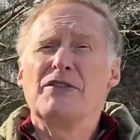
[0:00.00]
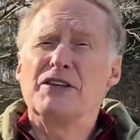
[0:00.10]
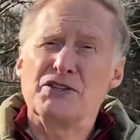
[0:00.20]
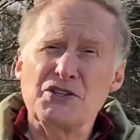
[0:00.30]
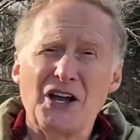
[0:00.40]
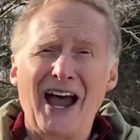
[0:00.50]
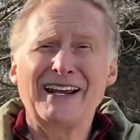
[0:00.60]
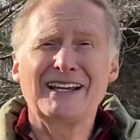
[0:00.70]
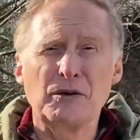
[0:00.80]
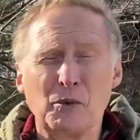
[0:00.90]
The
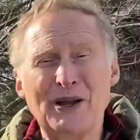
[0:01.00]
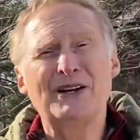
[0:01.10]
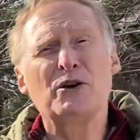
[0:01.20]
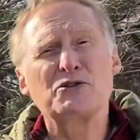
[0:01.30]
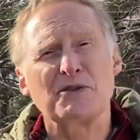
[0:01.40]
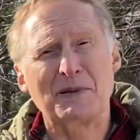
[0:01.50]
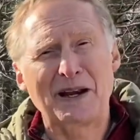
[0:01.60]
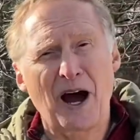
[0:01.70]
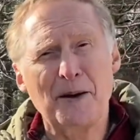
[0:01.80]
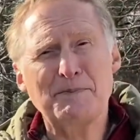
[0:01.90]
siding and windows have been
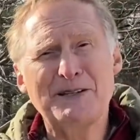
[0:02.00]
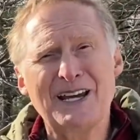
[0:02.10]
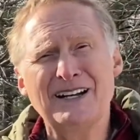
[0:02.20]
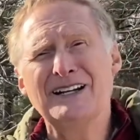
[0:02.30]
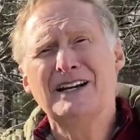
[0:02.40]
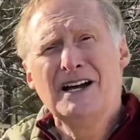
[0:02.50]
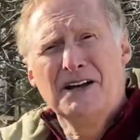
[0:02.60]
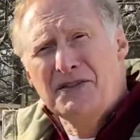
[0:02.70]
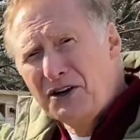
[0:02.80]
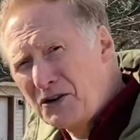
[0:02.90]
updated.
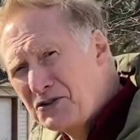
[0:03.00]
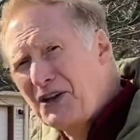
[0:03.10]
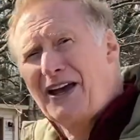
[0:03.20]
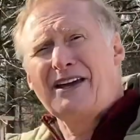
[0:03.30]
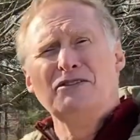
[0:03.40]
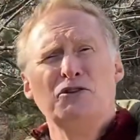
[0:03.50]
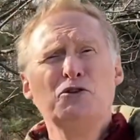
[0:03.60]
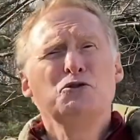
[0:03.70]
There's a new